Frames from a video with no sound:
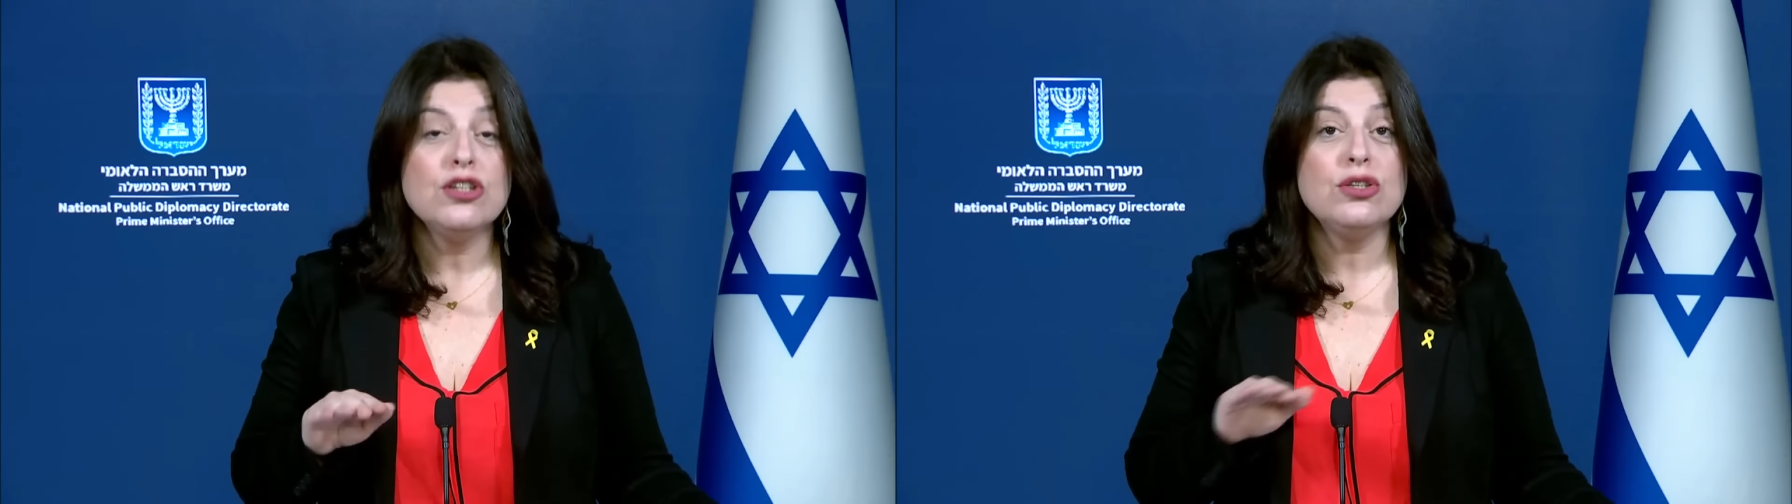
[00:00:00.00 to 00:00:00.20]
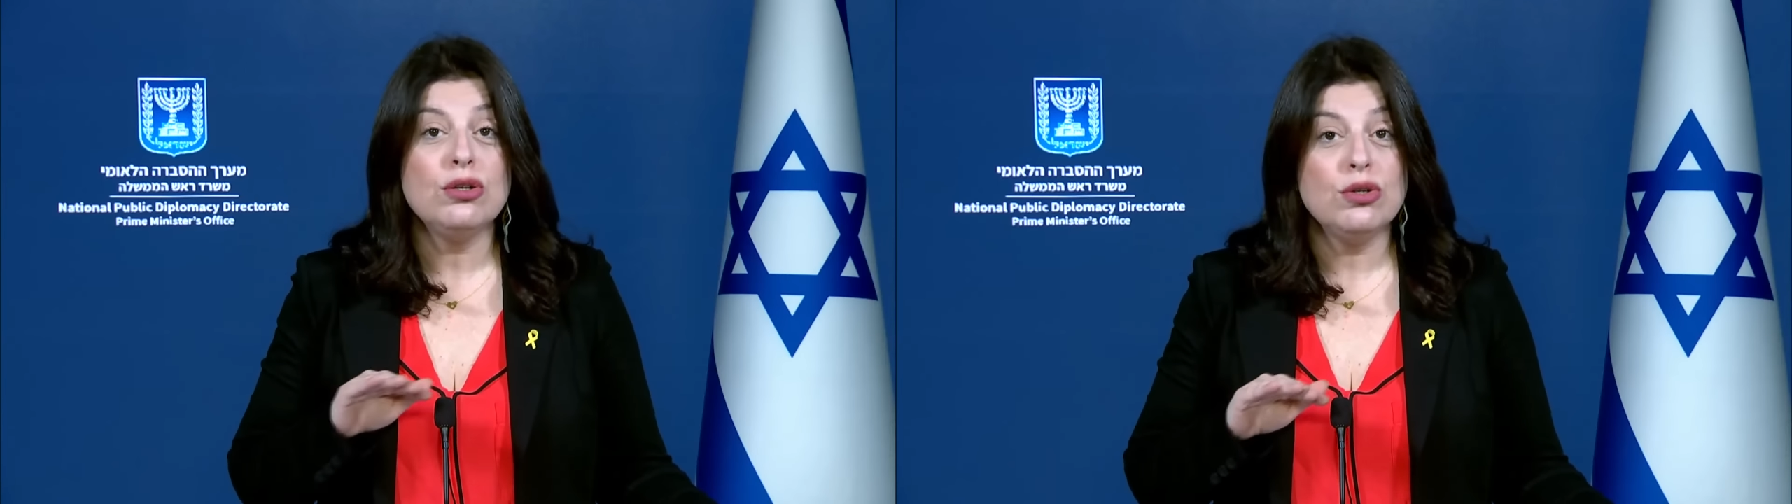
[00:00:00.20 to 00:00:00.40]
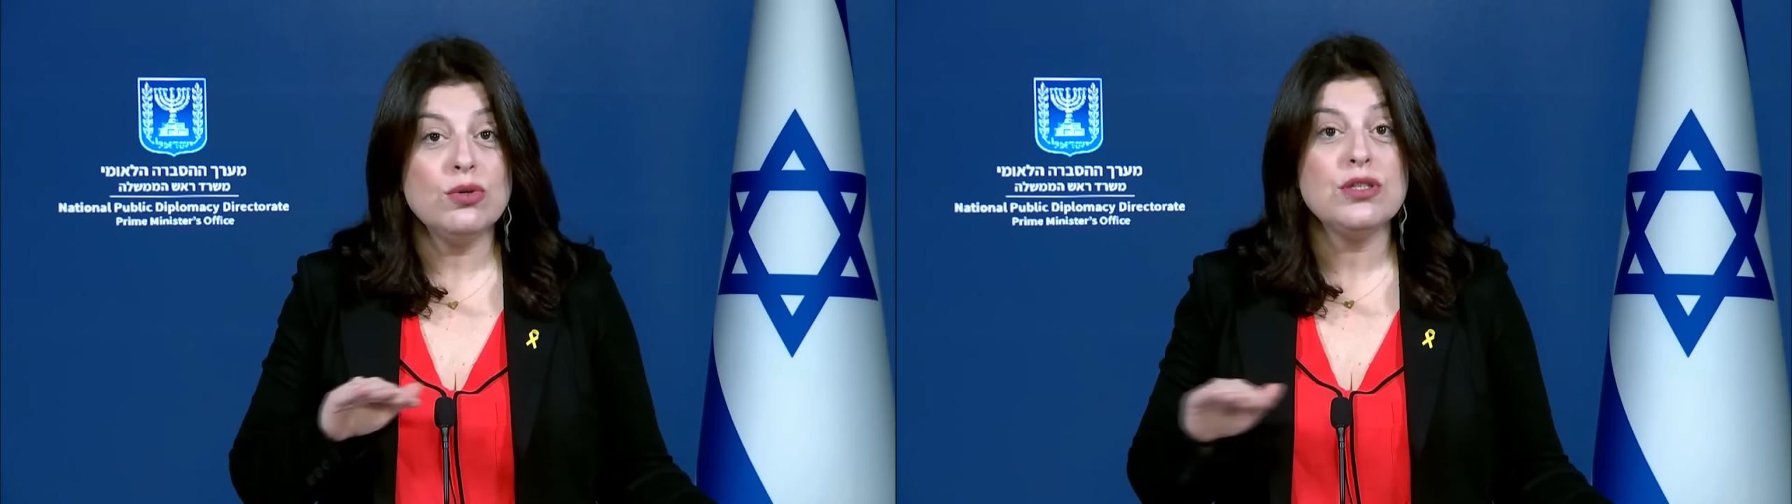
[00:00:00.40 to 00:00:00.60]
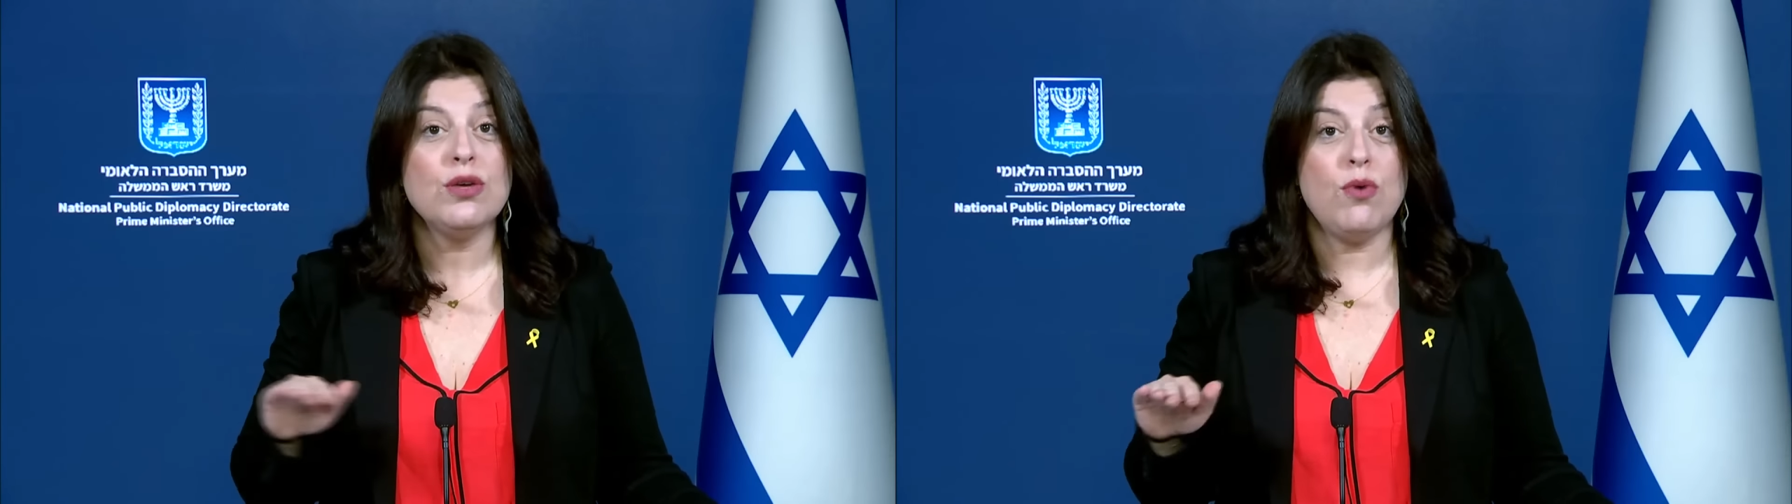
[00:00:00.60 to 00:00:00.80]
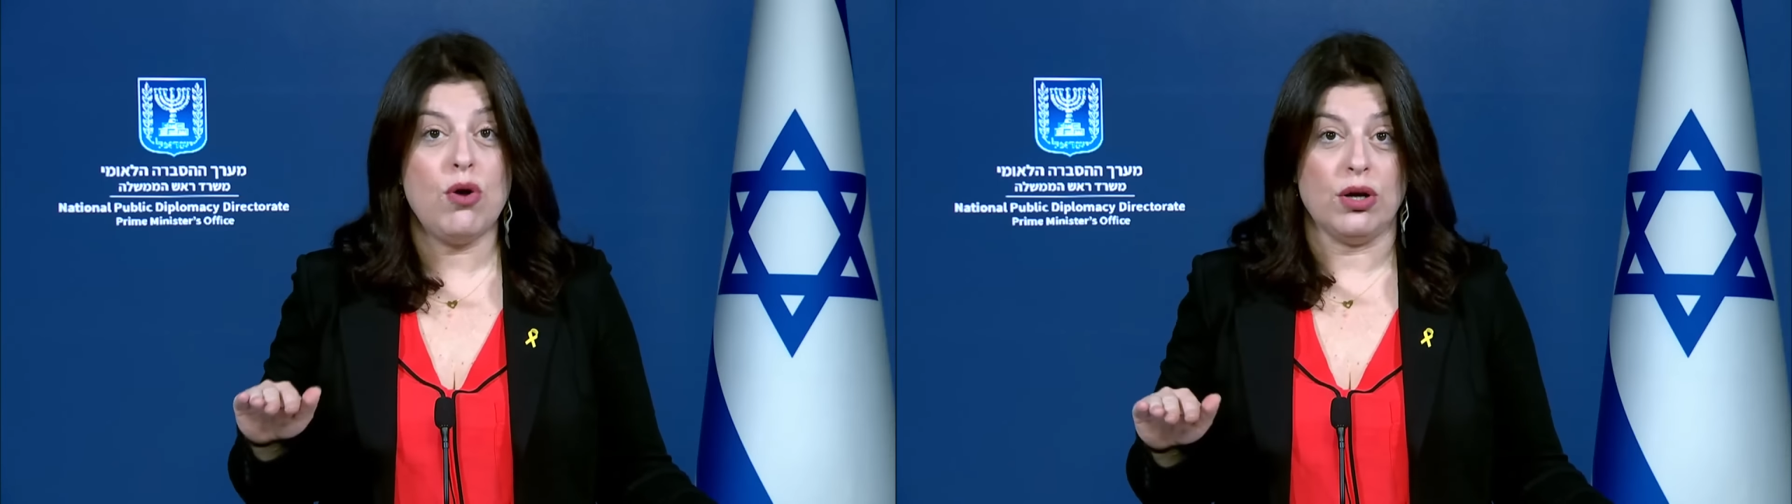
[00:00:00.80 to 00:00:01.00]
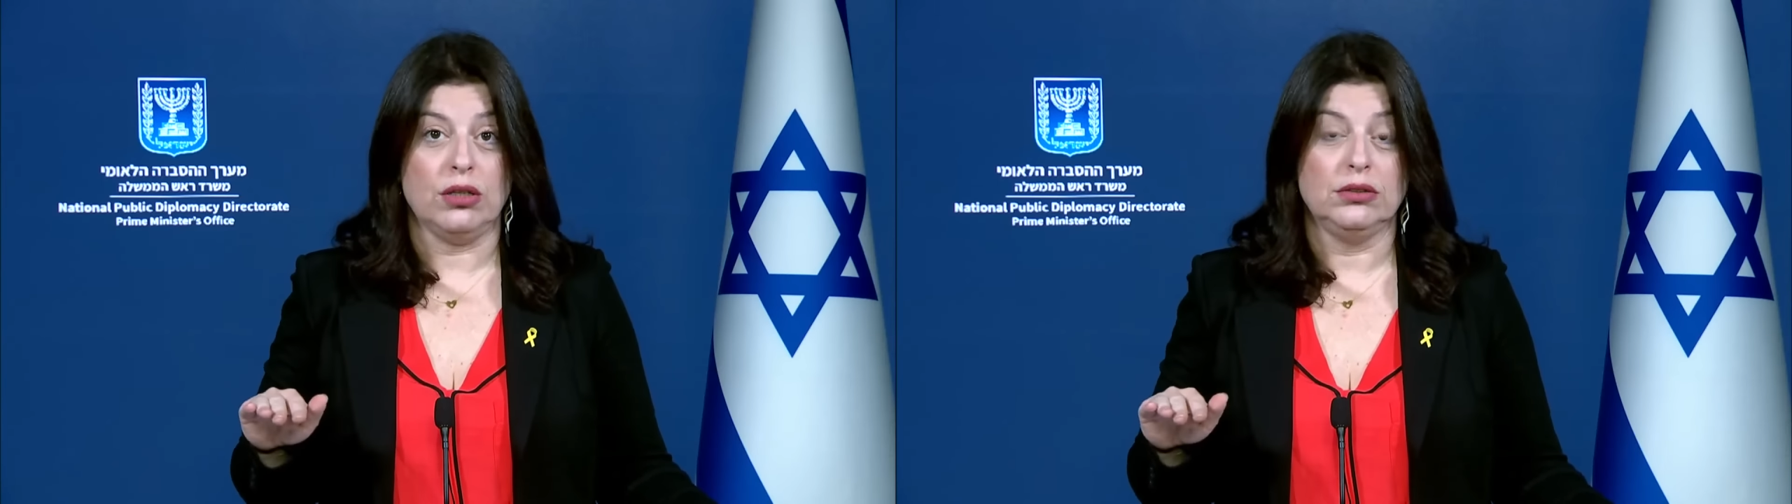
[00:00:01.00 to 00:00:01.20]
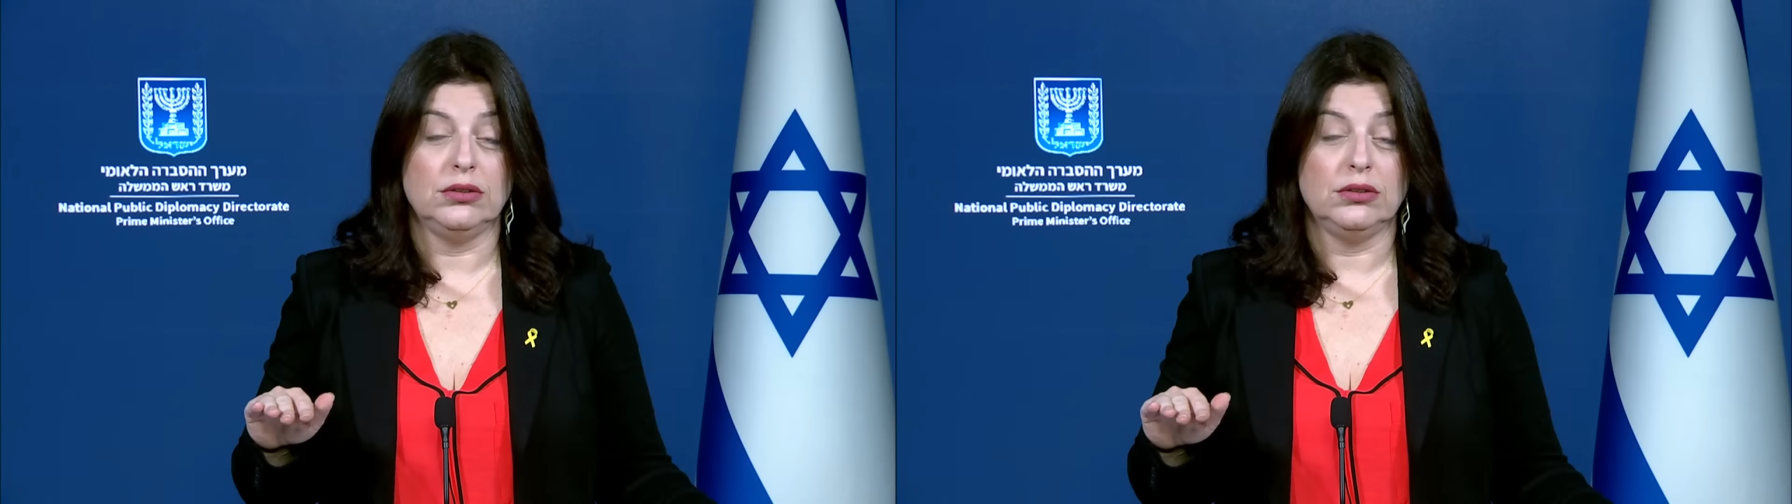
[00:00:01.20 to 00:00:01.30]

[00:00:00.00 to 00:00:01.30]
to lose the war.